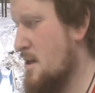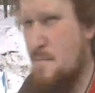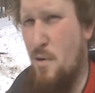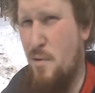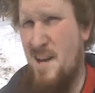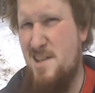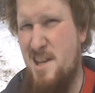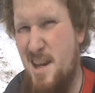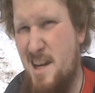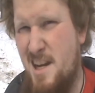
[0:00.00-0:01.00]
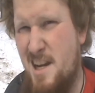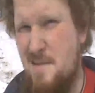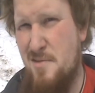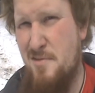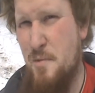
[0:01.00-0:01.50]
But we're not saying any
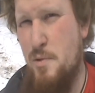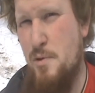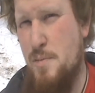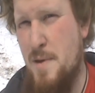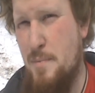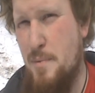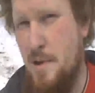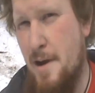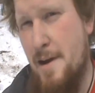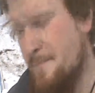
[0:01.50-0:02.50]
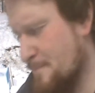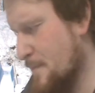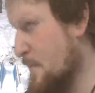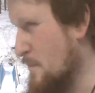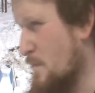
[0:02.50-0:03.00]
names of who those people are,
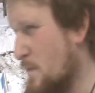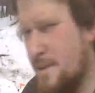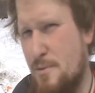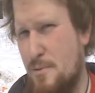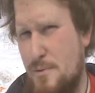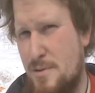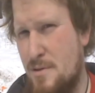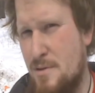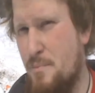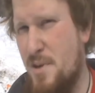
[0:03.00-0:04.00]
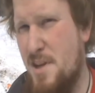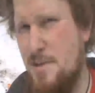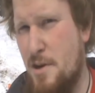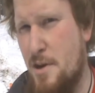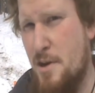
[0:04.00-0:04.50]
what those companies are.